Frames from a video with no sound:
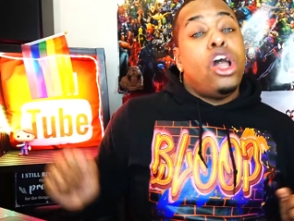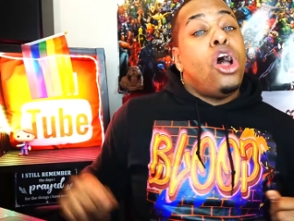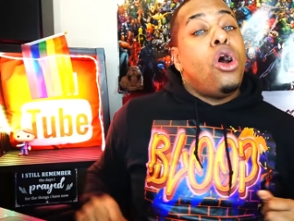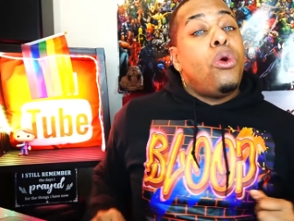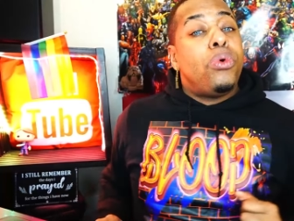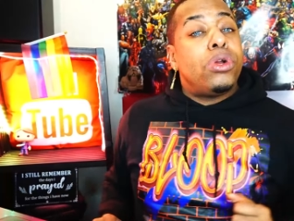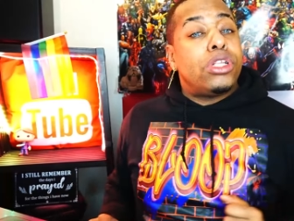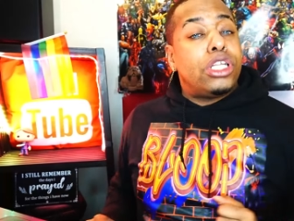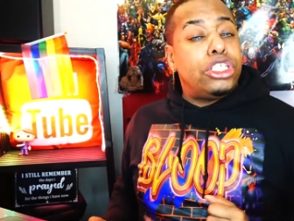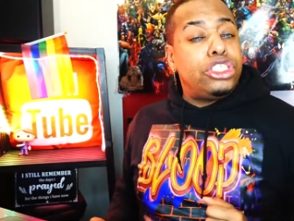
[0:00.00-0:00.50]

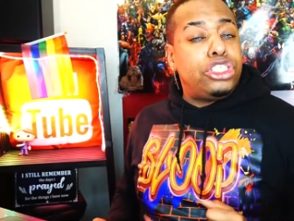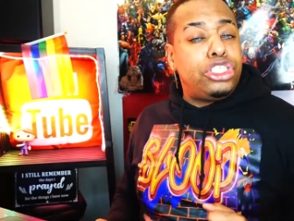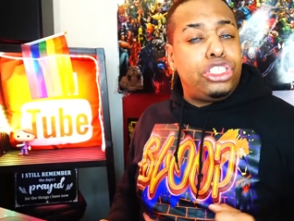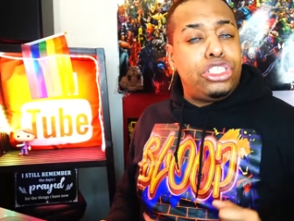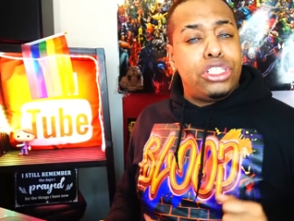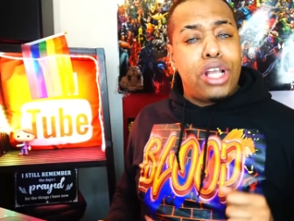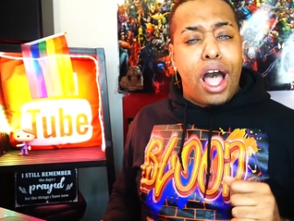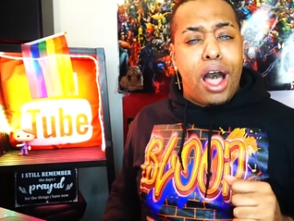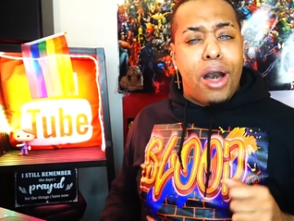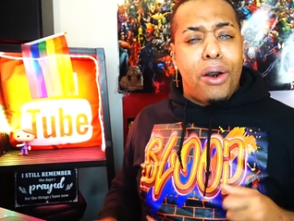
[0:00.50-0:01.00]
what the
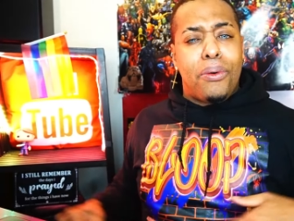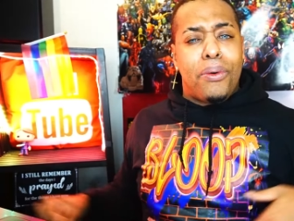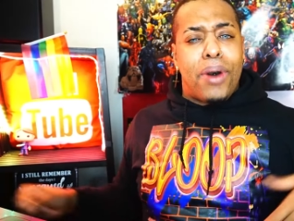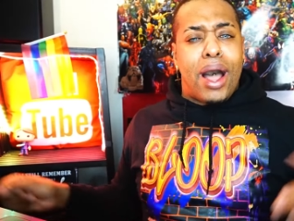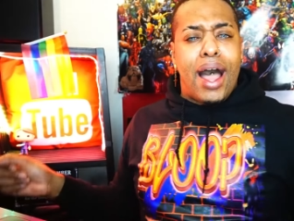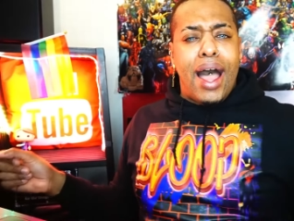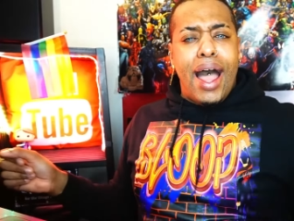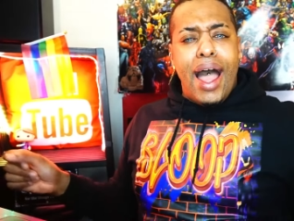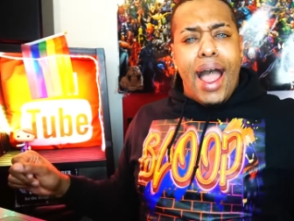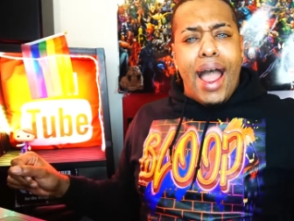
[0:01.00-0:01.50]

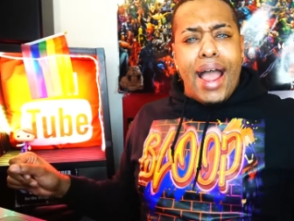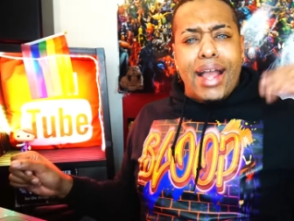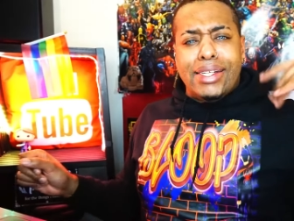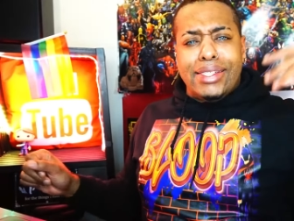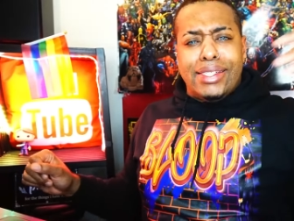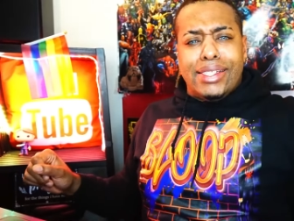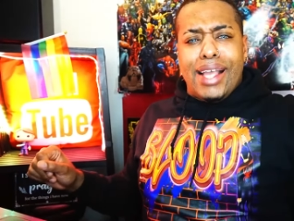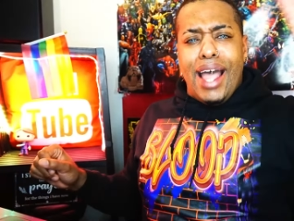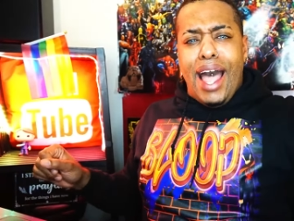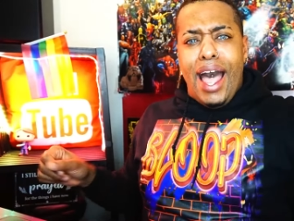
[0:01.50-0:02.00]
show
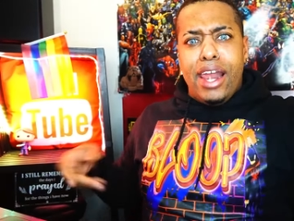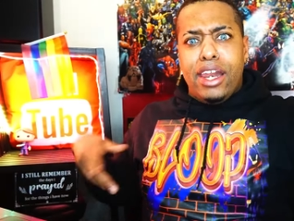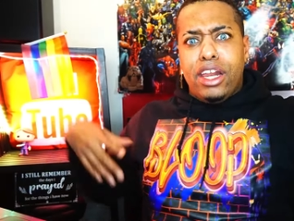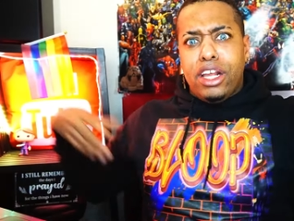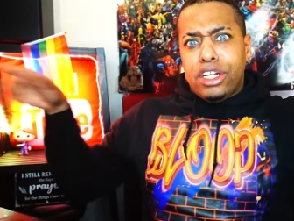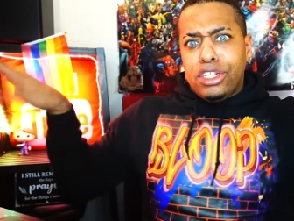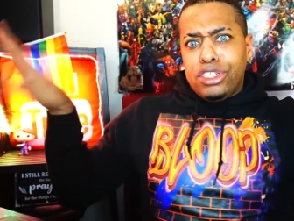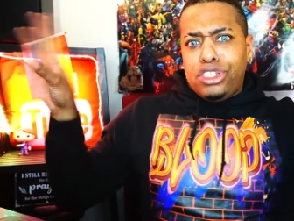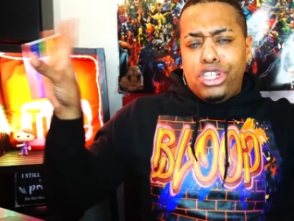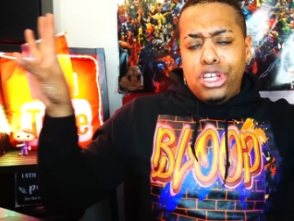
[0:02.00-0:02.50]
has got
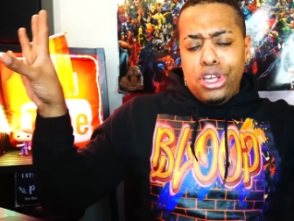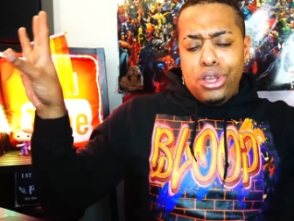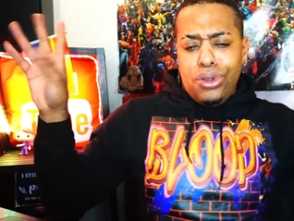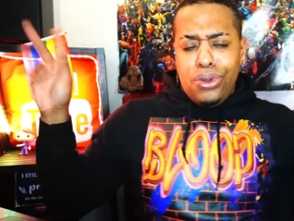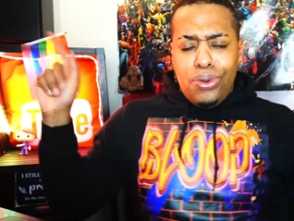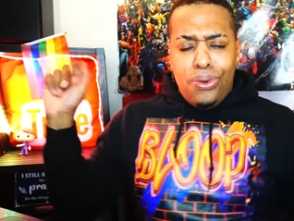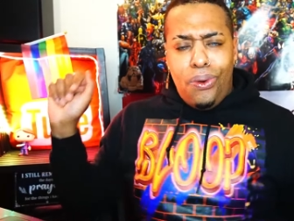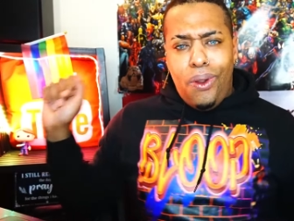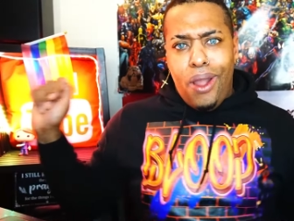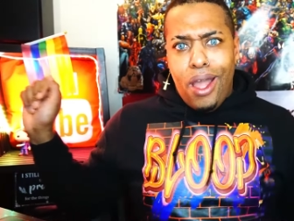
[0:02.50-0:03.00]

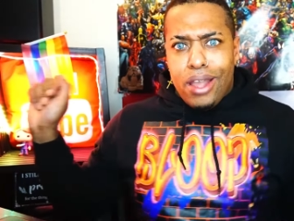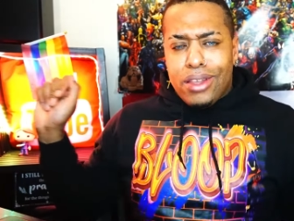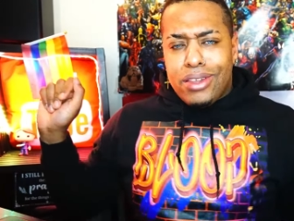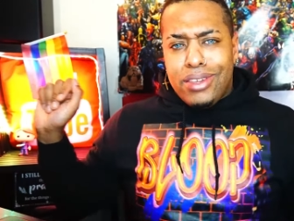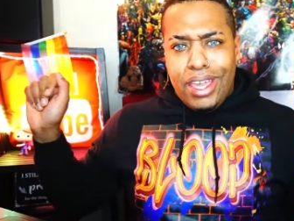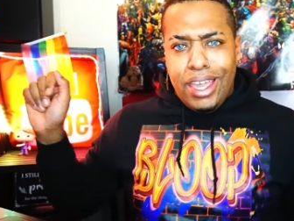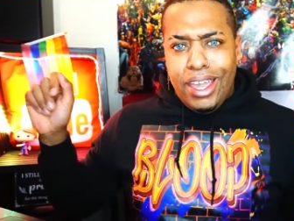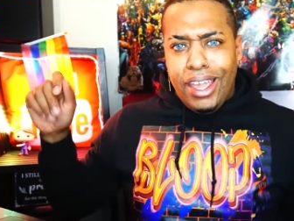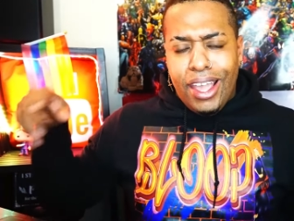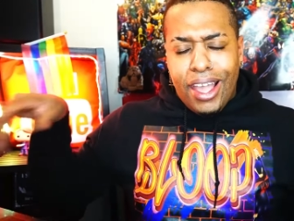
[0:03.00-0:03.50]
to
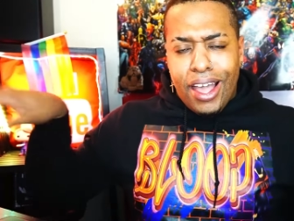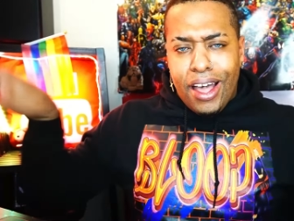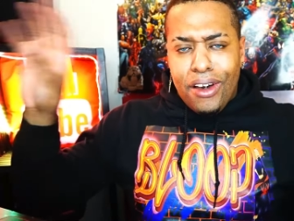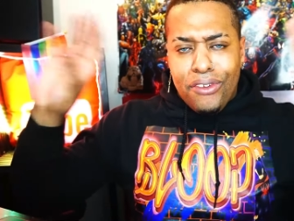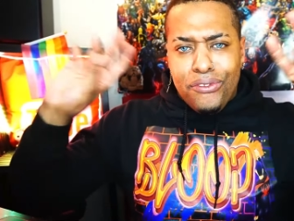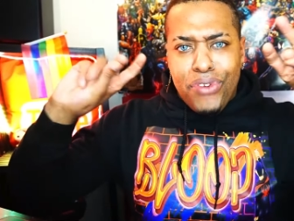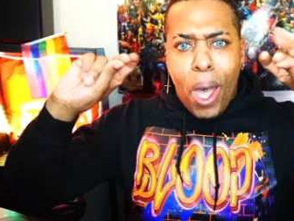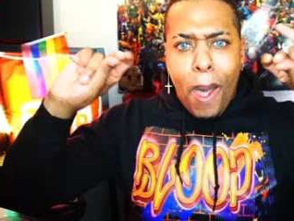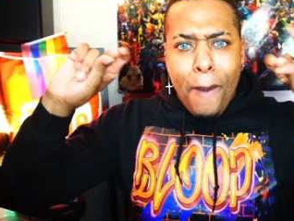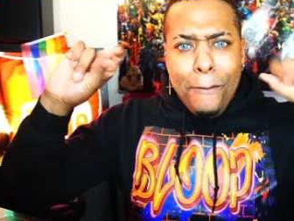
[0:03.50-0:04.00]

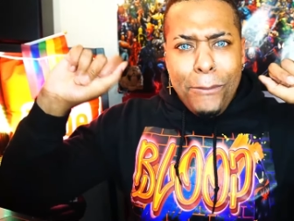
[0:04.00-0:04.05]
give.